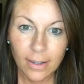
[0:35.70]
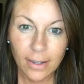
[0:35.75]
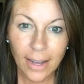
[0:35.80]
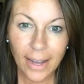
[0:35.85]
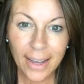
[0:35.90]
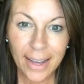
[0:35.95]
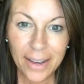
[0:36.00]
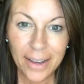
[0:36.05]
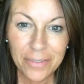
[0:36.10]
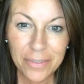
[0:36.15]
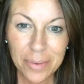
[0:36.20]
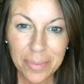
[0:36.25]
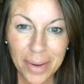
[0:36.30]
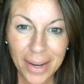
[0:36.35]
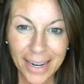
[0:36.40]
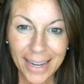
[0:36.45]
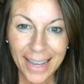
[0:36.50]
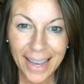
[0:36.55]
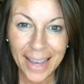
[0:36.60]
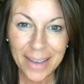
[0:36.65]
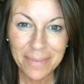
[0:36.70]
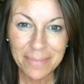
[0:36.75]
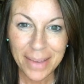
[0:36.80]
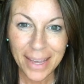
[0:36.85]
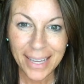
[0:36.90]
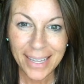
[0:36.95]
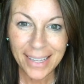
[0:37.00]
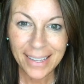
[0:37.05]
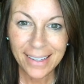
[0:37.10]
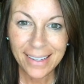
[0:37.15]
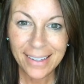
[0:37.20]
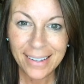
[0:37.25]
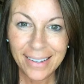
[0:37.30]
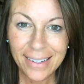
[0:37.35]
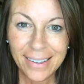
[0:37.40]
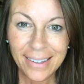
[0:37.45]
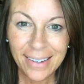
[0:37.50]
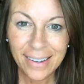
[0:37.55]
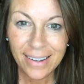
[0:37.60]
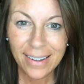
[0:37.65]
Hey, everybody. Hey,
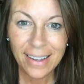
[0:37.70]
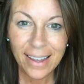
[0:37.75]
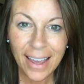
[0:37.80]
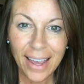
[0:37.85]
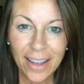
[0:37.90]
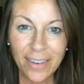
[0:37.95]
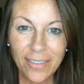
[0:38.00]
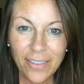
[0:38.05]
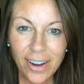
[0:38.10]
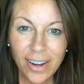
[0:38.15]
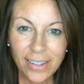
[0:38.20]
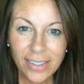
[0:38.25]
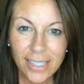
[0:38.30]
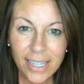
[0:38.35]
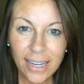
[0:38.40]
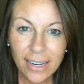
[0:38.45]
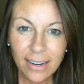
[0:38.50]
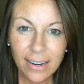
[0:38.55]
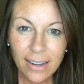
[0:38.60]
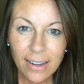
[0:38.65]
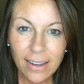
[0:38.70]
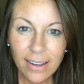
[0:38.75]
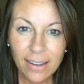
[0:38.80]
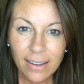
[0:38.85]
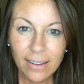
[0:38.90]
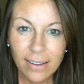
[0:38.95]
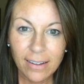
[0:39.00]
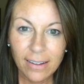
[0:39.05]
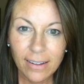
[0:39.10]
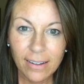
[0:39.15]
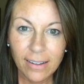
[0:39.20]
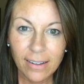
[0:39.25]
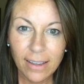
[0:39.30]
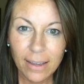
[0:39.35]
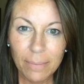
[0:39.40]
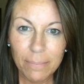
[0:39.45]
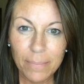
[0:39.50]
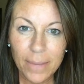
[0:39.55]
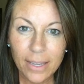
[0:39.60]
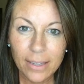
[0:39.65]
Megan. Hey, Roxanna.
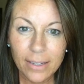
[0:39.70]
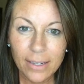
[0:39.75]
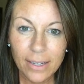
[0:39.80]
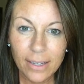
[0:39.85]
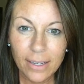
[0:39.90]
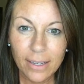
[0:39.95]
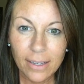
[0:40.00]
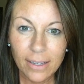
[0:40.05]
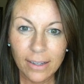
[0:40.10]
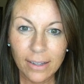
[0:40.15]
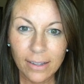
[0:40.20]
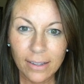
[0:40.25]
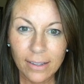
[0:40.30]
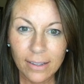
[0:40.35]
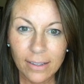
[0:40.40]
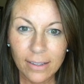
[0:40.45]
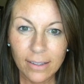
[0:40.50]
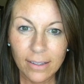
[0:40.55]
Hey, Melody.